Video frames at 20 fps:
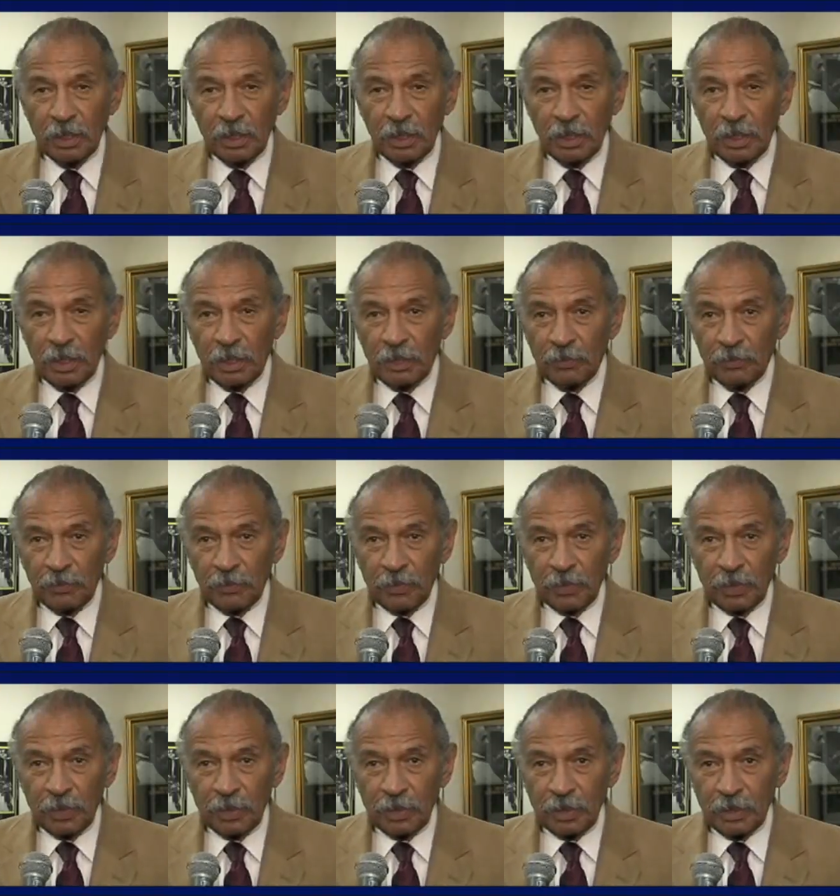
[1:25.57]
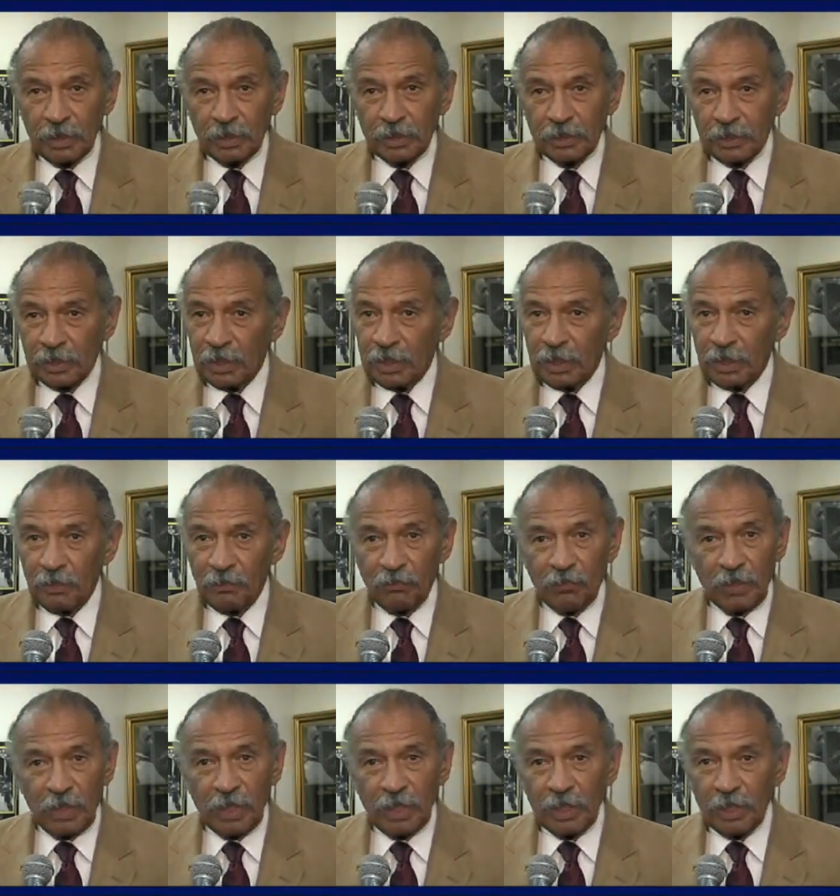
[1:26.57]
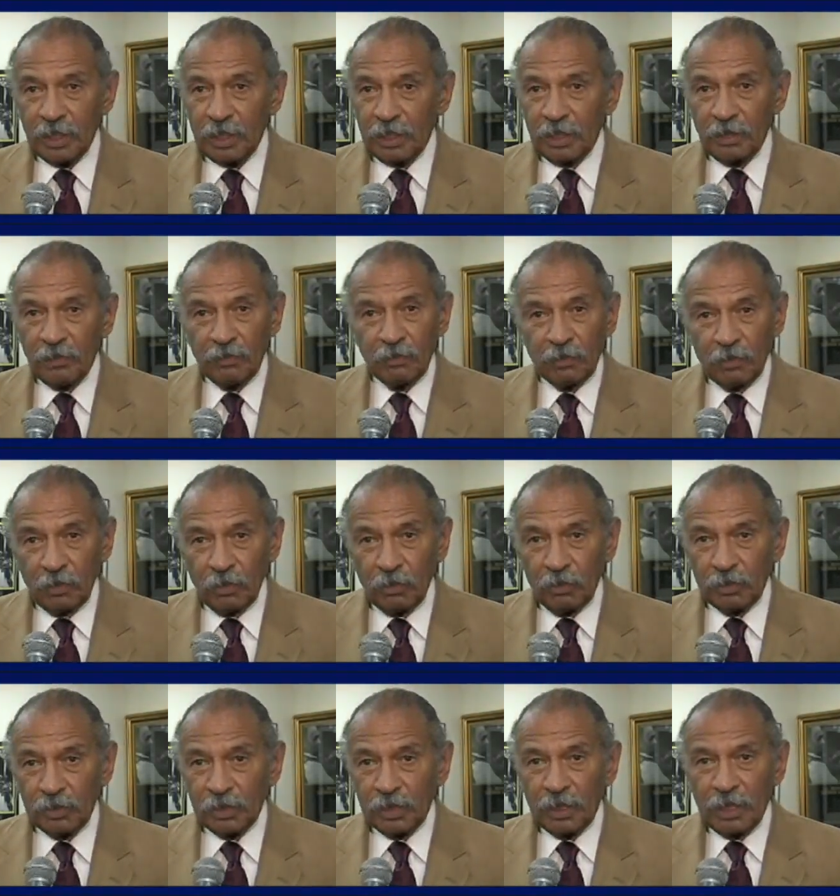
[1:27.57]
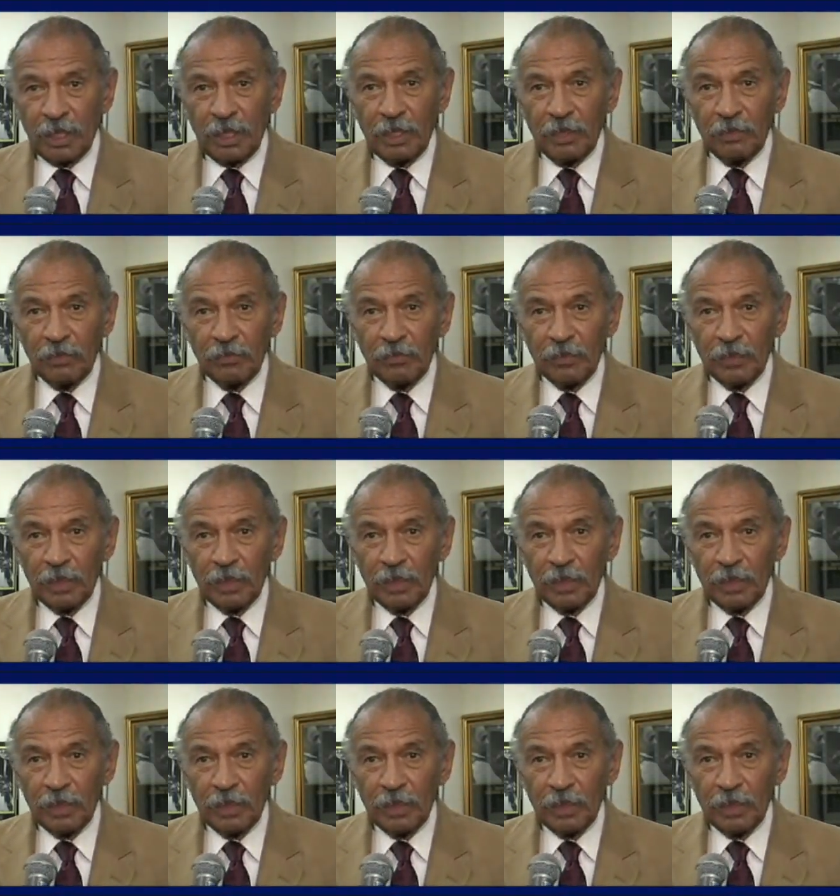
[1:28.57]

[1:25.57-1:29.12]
the Senate finally rolls it out,